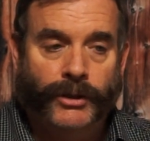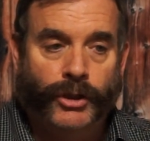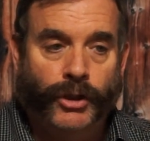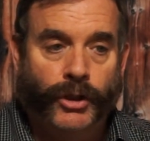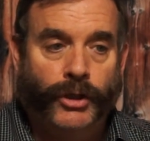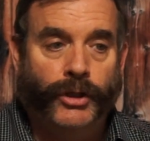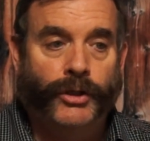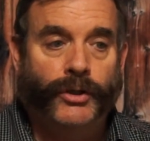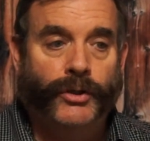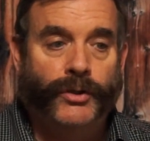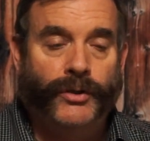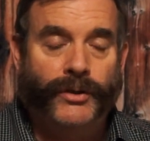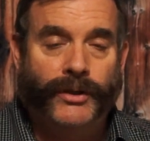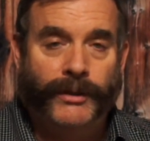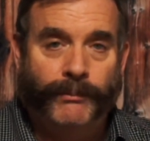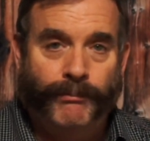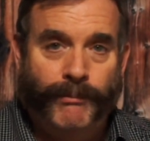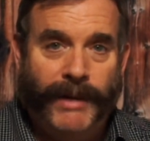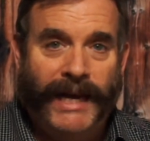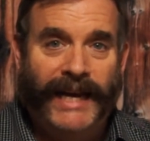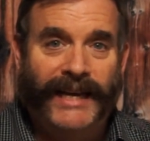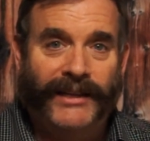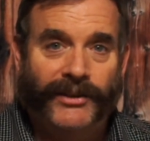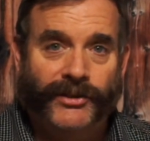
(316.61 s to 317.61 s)
grew the
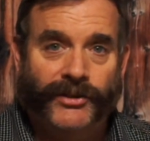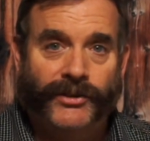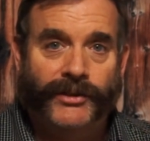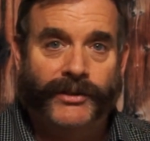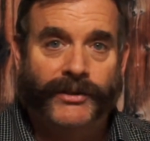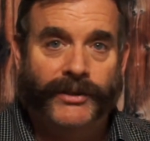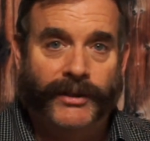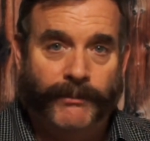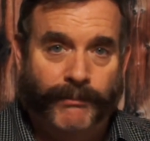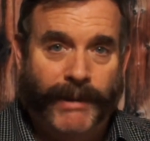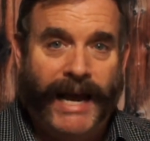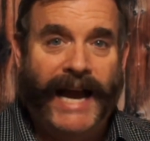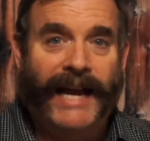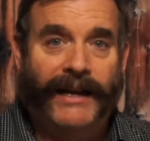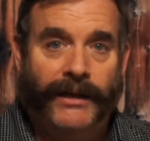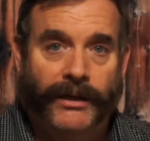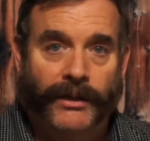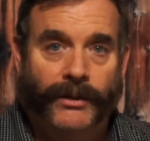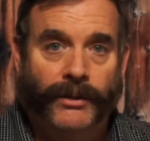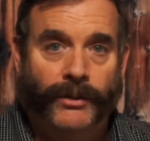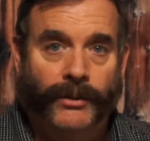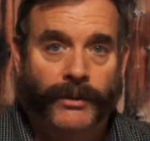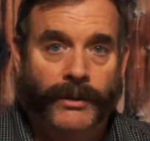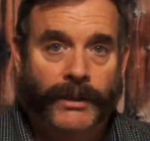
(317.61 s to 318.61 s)
best
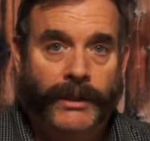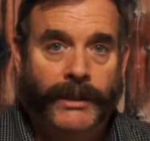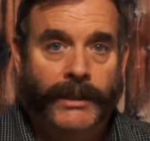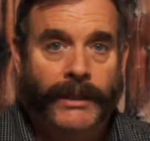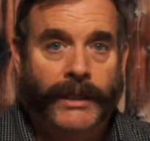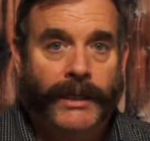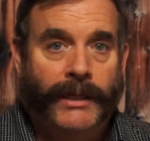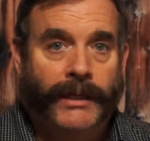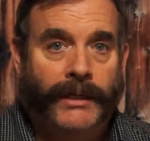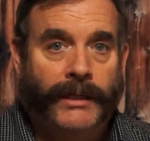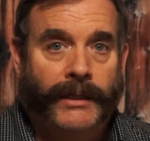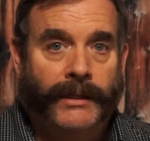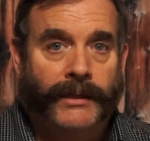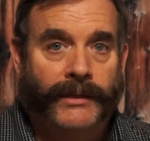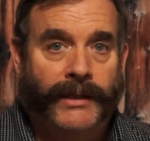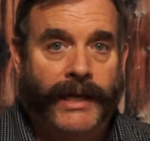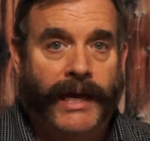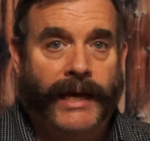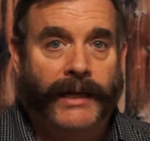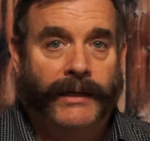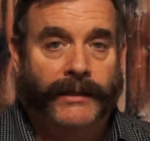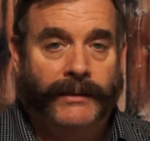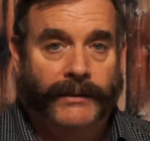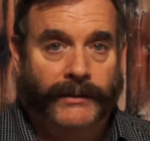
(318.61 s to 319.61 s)
tobacco
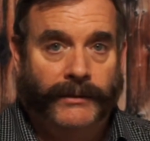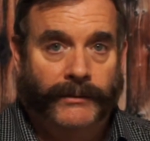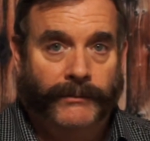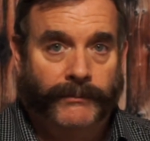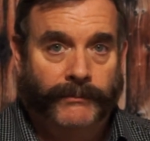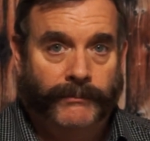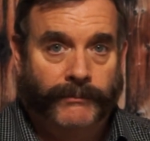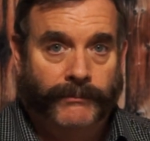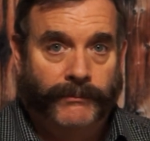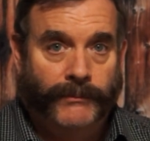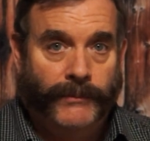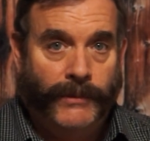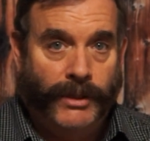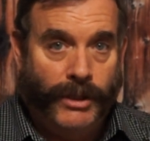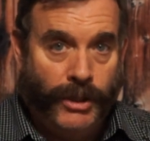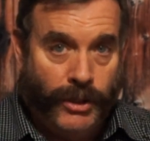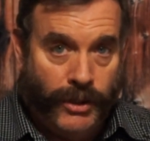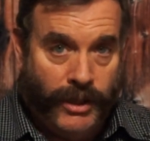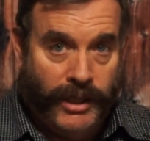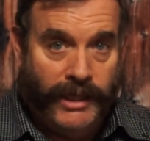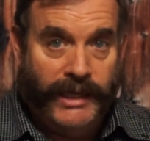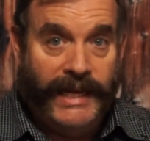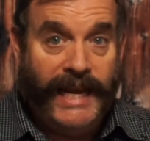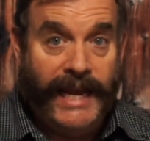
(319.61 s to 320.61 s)
that
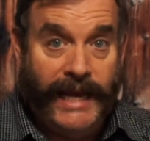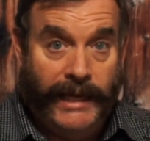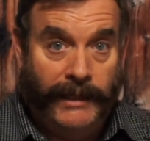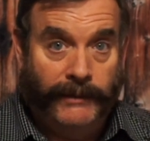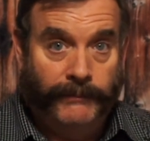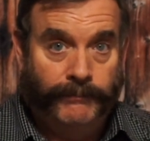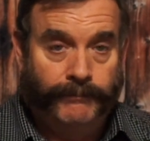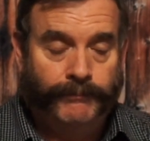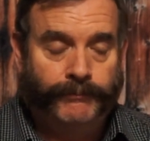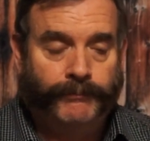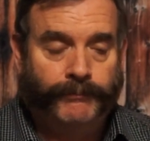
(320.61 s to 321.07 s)
you could get.